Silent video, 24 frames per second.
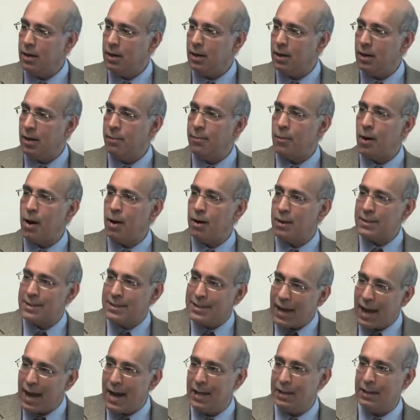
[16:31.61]
um, are a
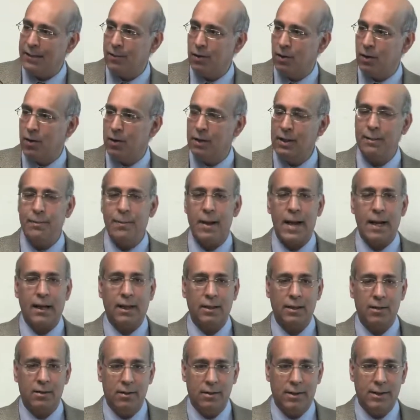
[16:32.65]
sign of early
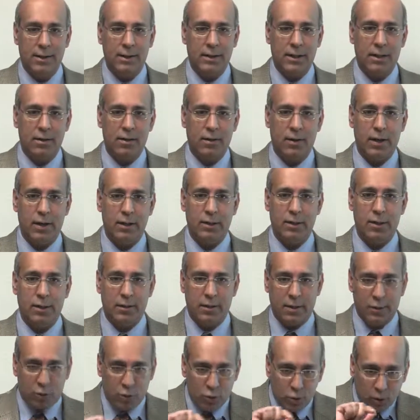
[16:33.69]
macular degeneration,
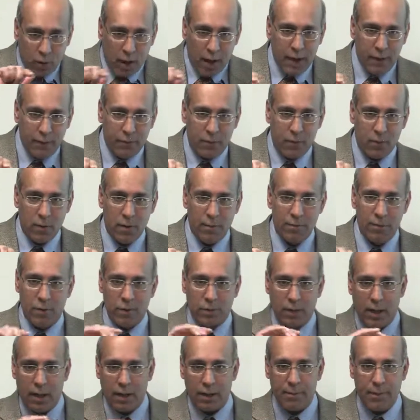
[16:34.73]
the dry form. We'll
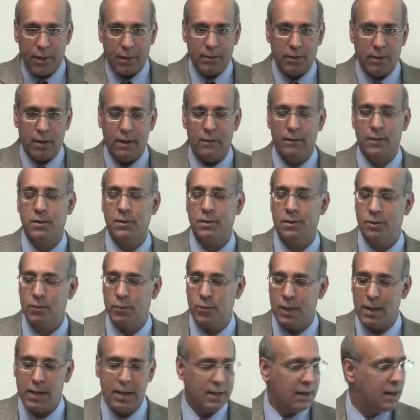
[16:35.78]
talk about dry versus
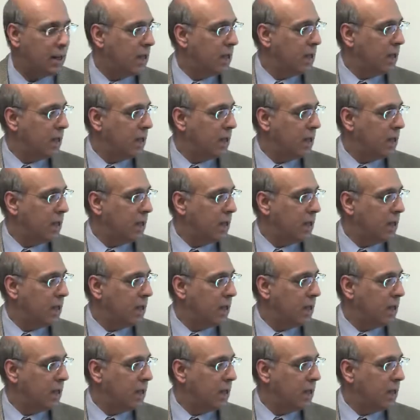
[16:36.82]
wet.